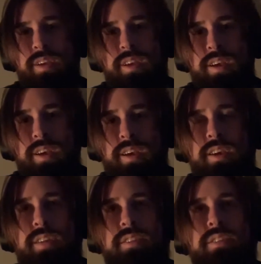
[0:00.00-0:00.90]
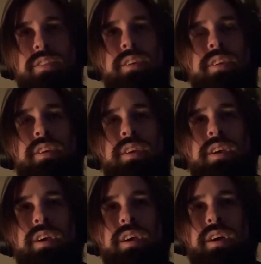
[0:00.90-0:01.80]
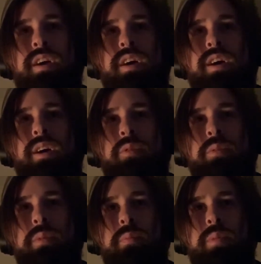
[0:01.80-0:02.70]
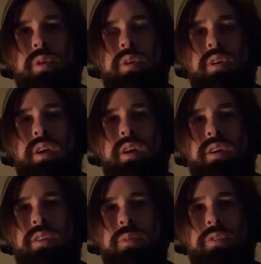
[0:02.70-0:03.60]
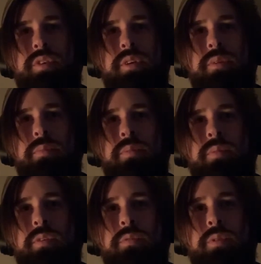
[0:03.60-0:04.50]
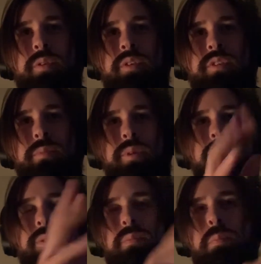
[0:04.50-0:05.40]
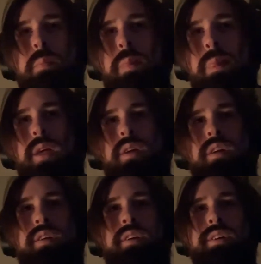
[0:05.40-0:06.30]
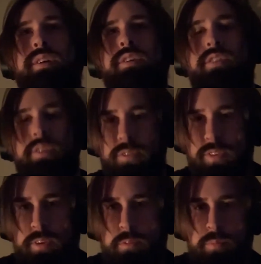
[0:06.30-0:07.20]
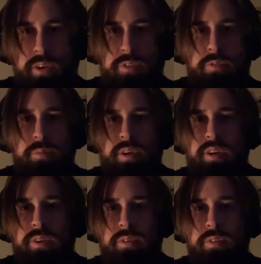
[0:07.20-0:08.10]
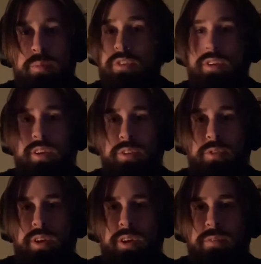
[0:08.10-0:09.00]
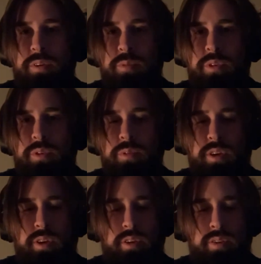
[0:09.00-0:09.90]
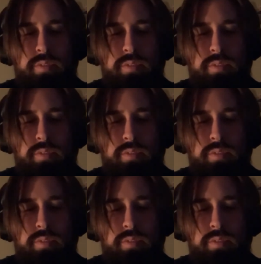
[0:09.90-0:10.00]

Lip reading: And I remember there was a forest about 6 or 7 miles from my house, and once I could drive, I would go there